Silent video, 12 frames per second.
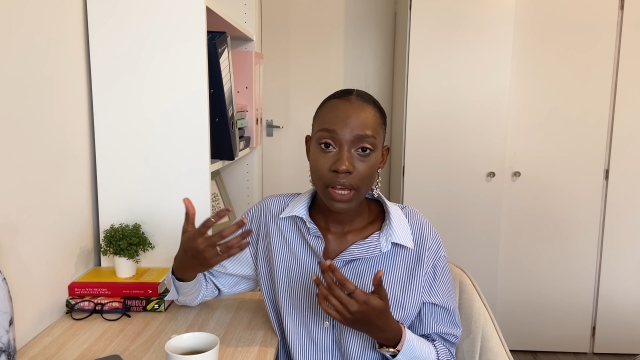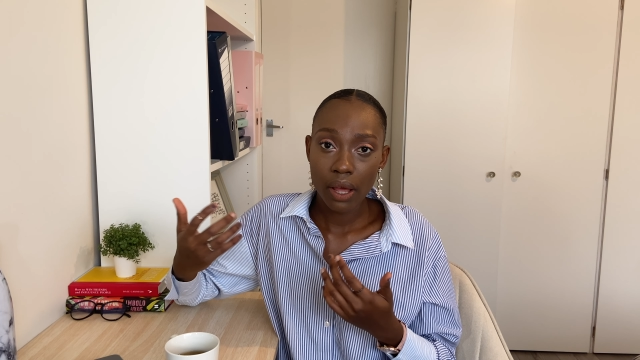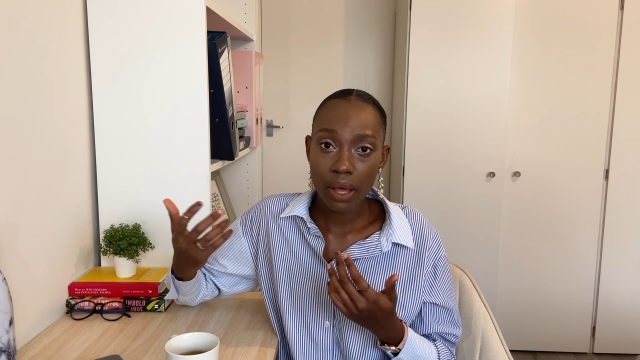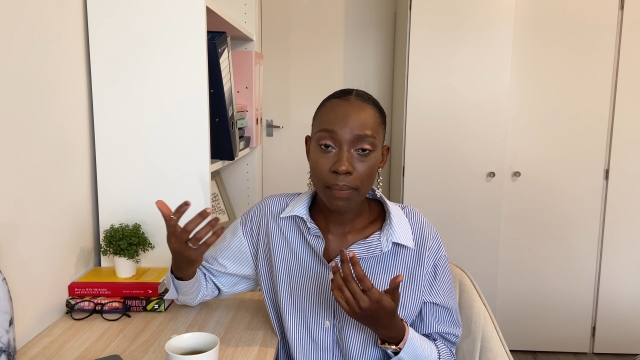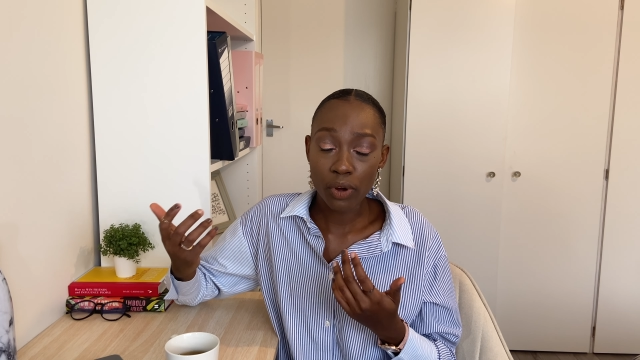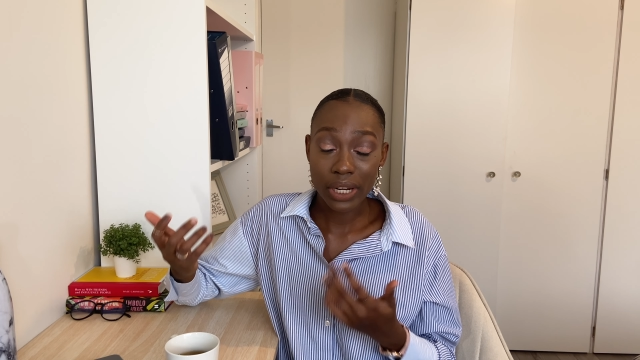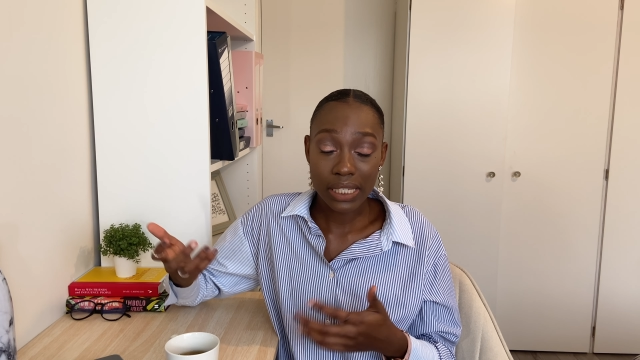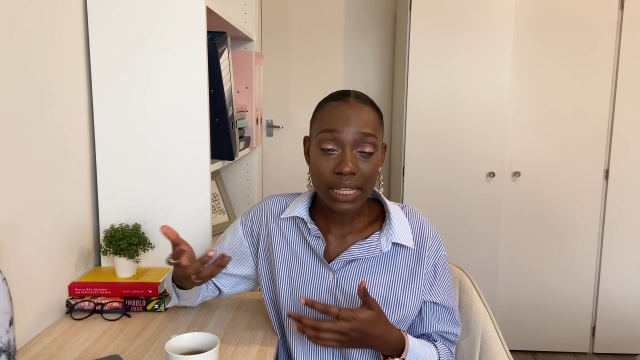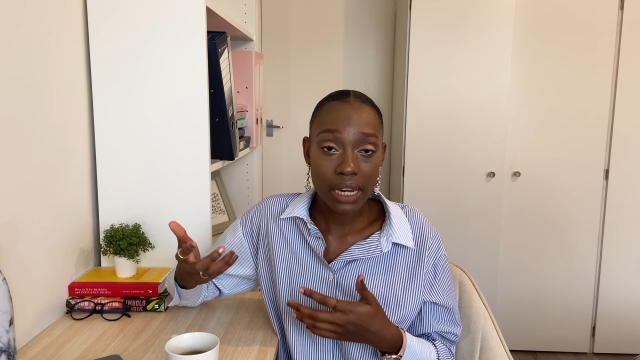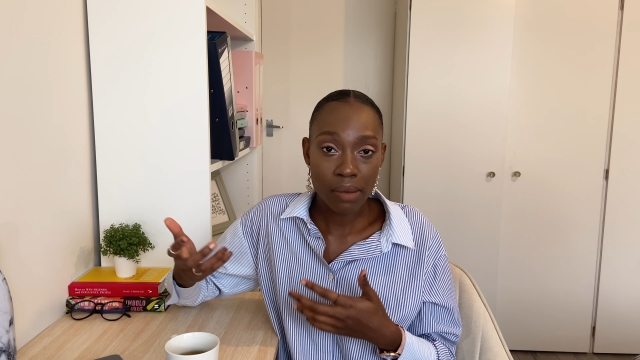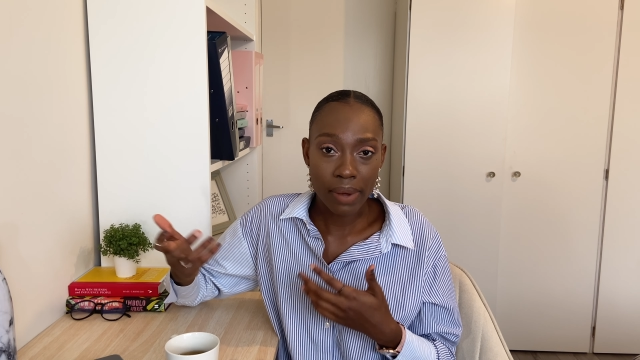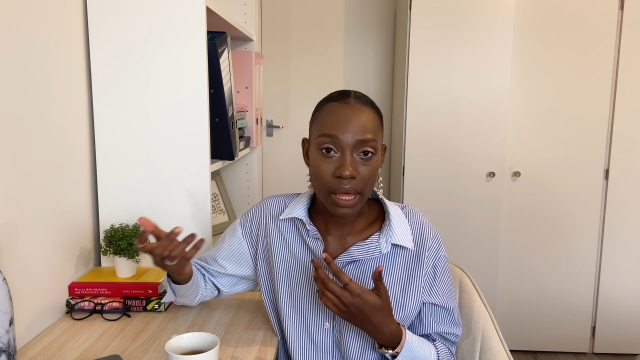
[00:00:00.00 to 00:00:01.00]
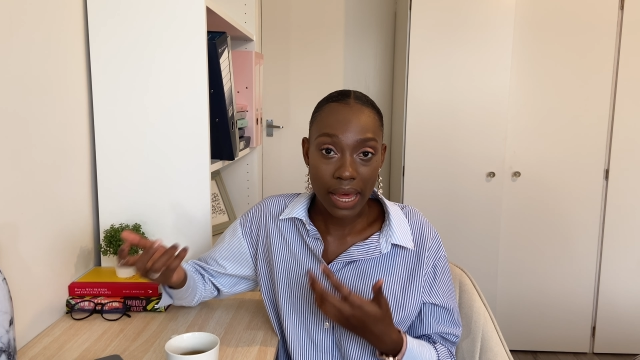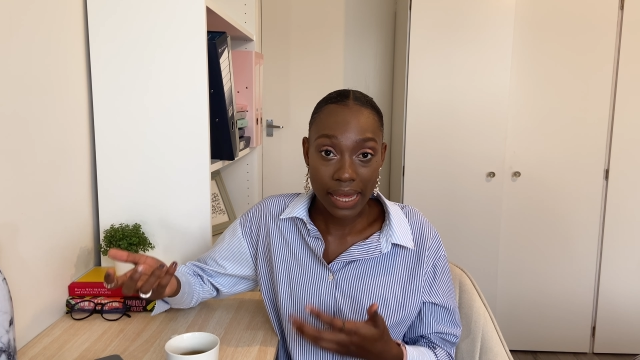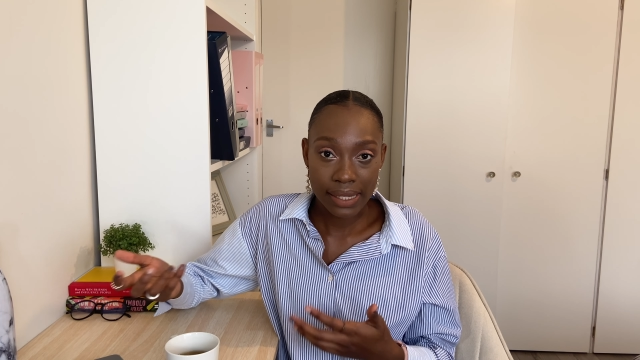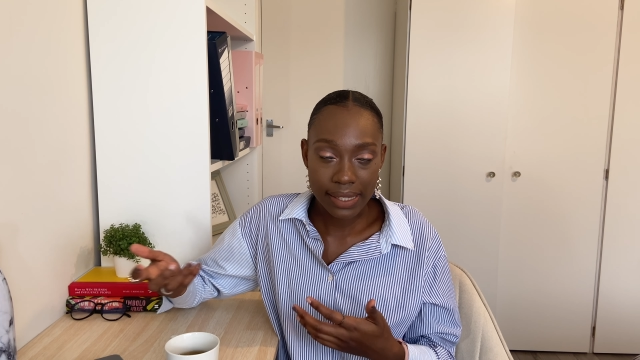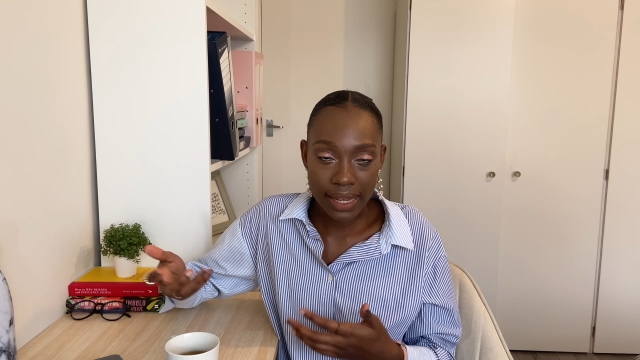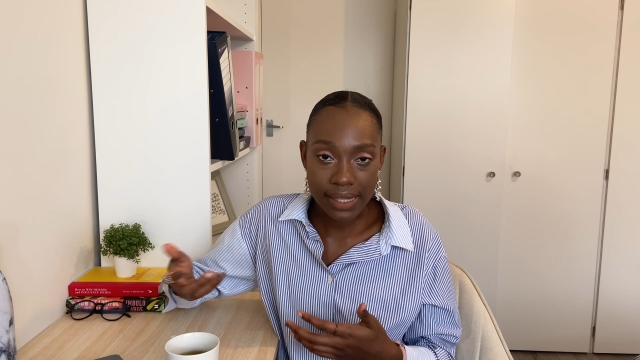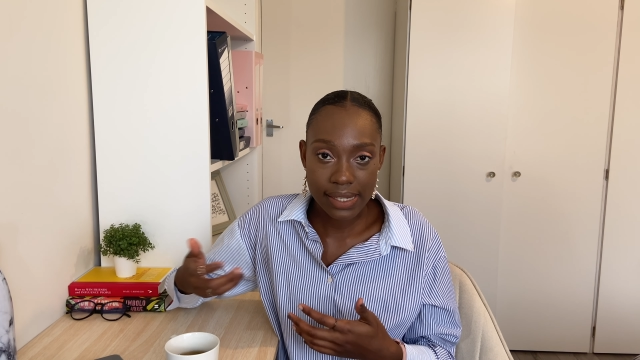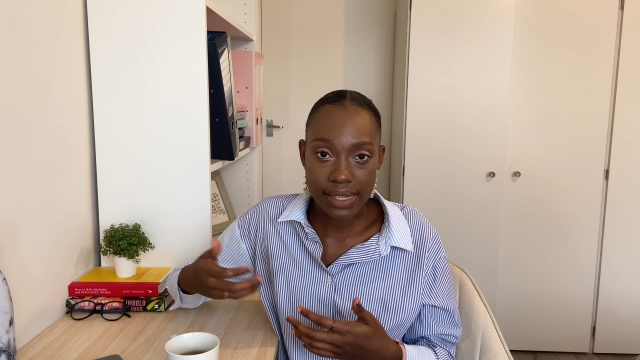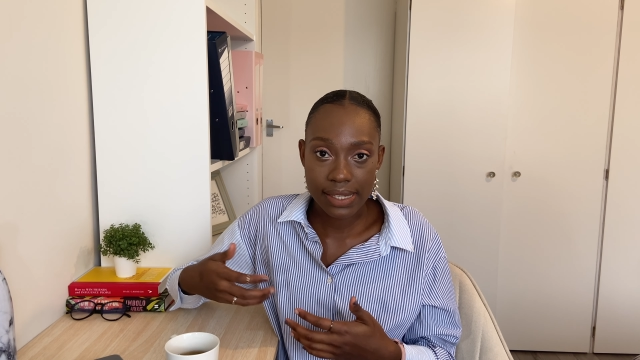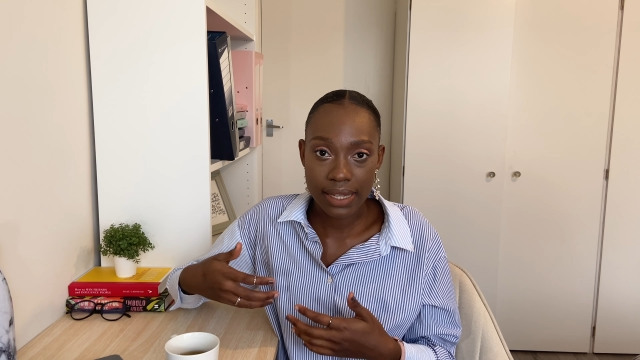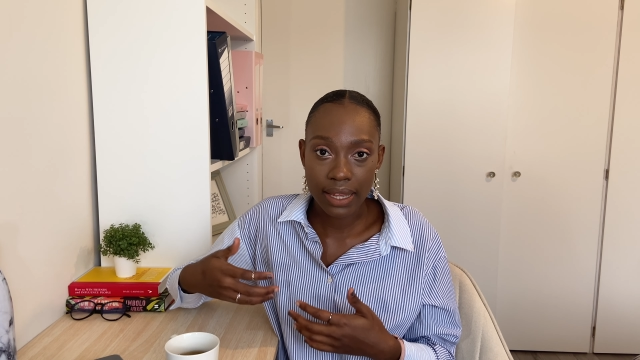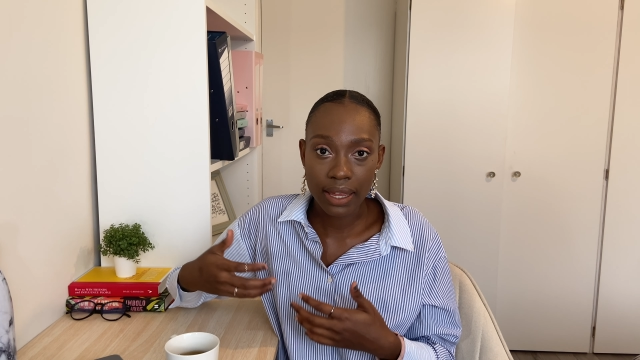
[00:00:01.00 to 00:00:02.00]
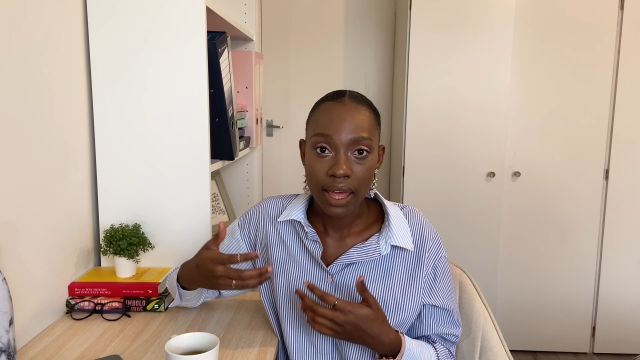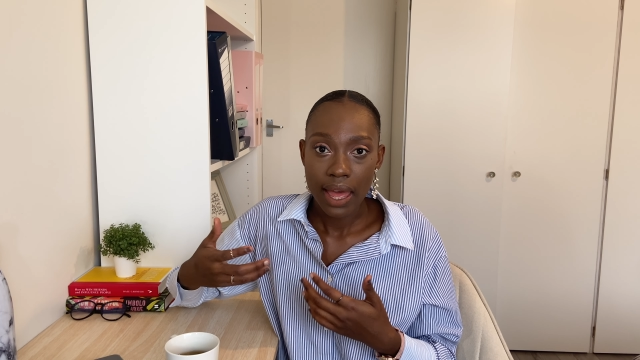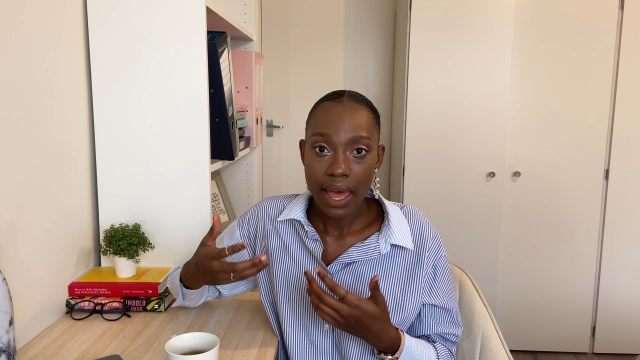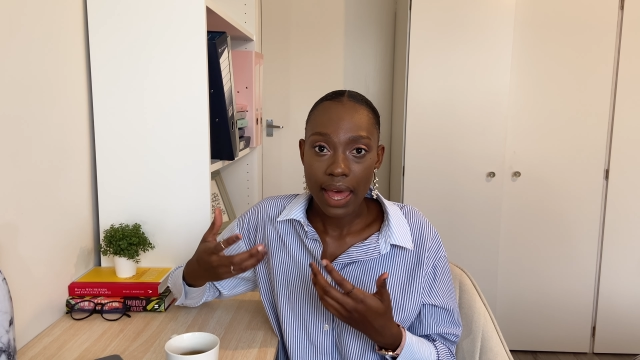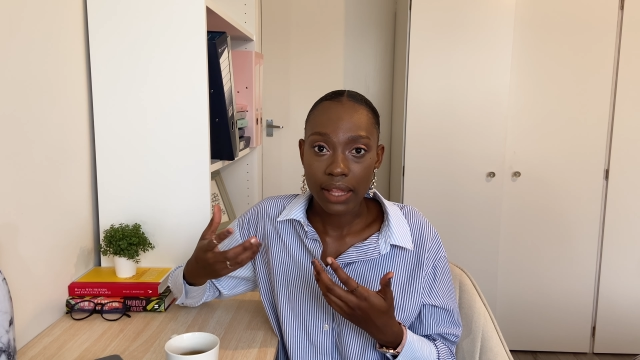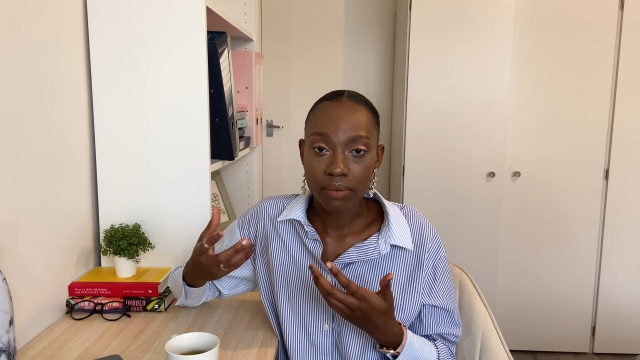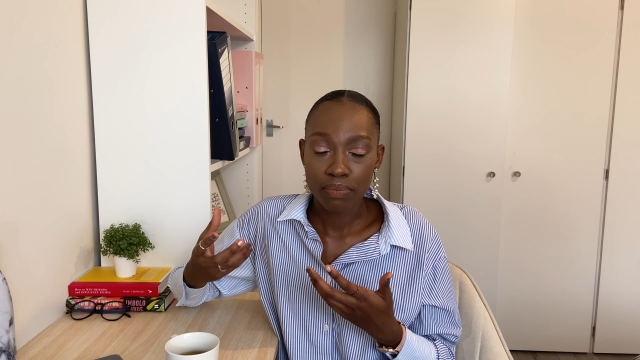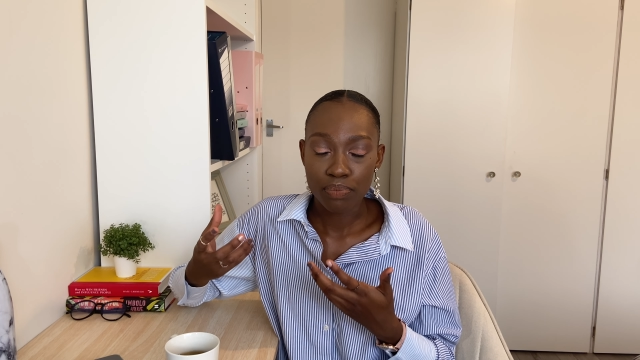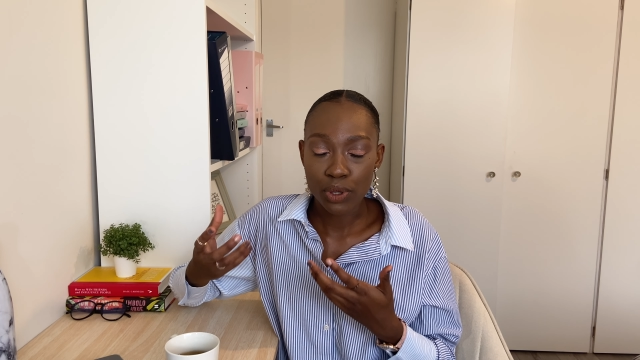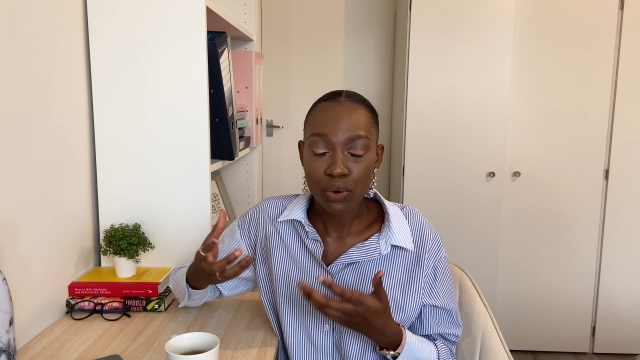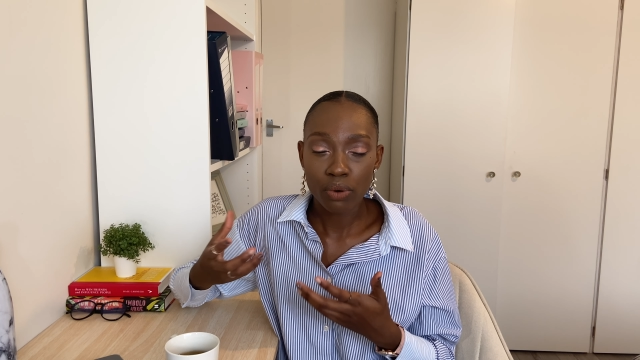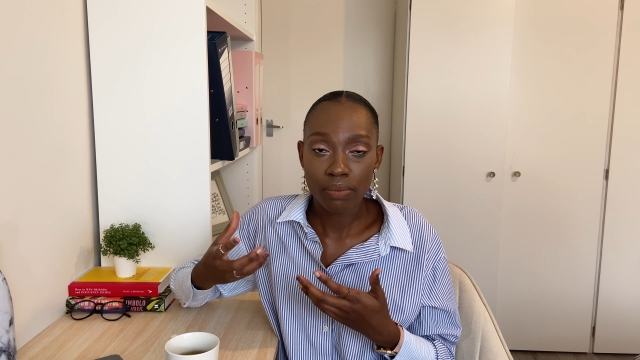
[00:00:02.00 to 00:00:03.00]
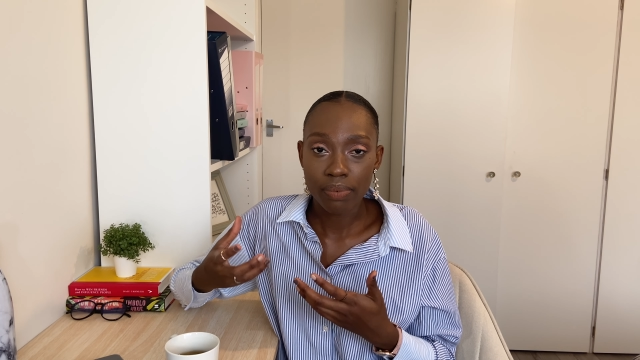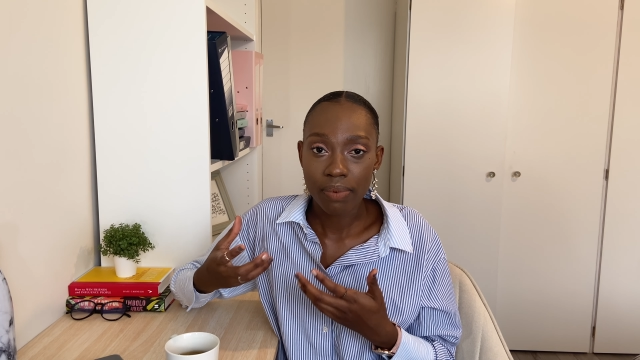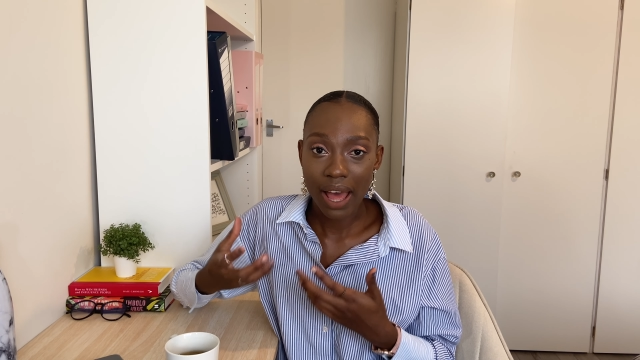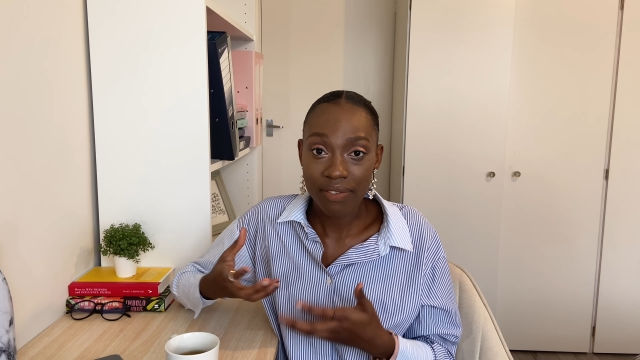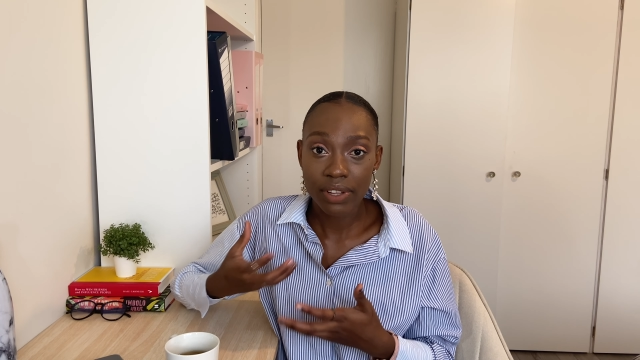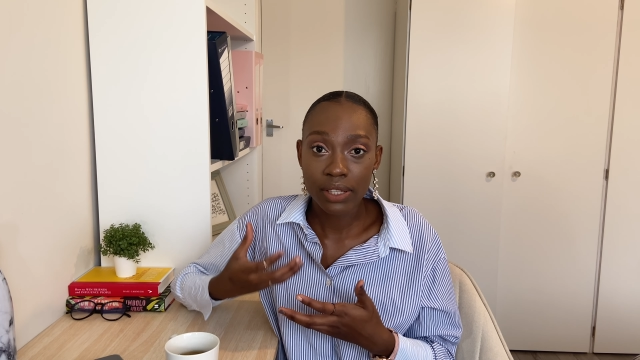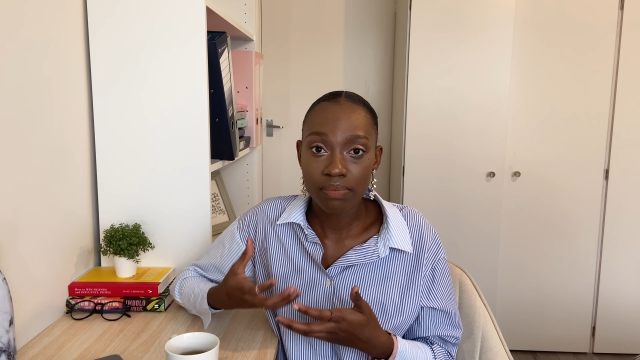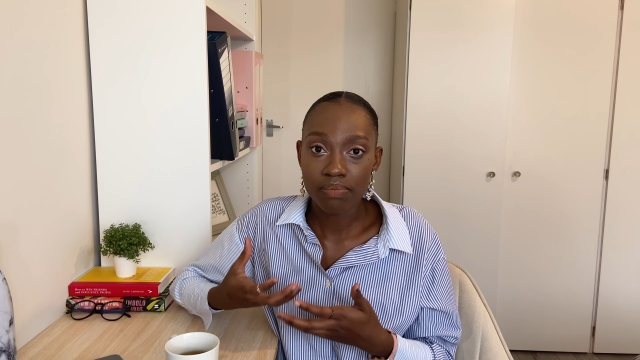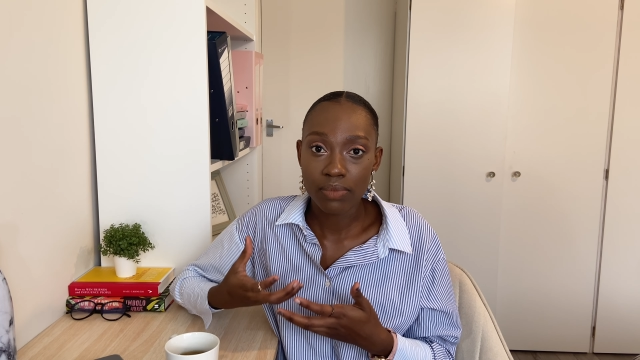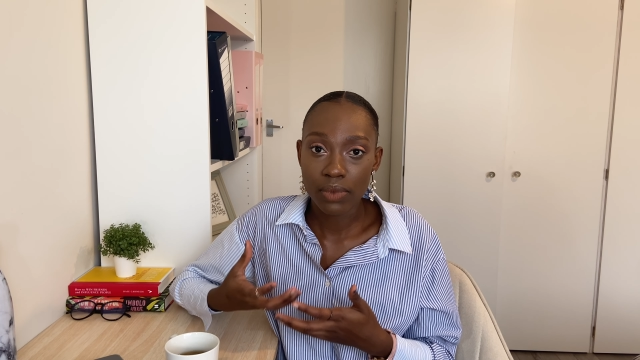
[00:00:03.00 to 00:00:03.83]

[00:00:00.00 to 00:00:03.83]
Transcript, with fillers: um, understanding my identity and you know having